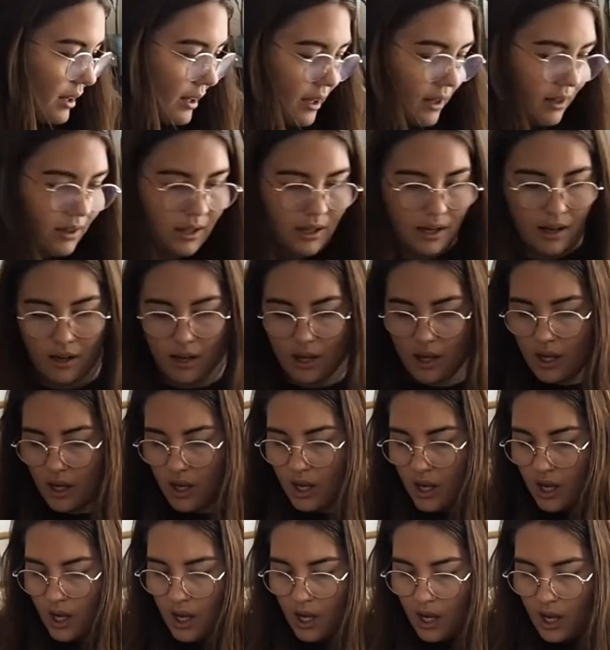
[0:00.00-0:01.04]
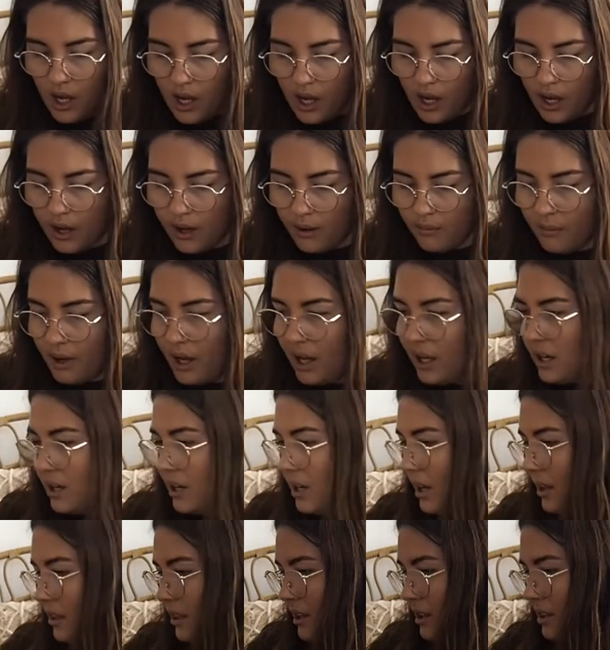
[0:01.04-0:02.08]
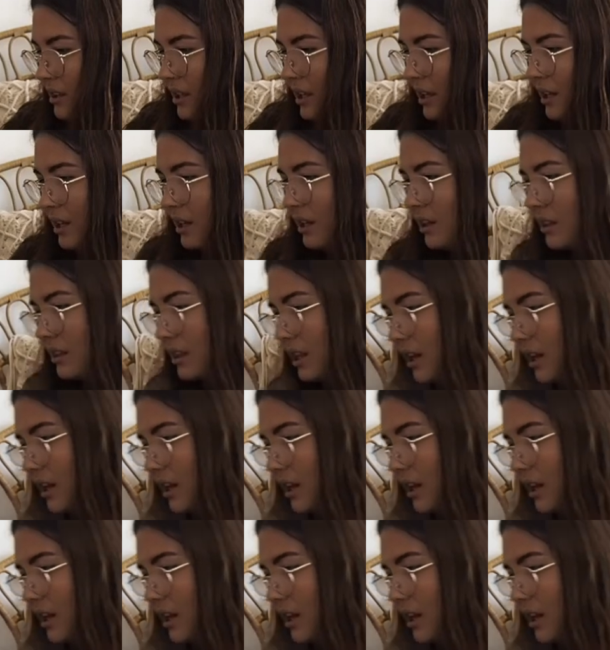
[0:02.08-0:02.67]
lengthy. Another thing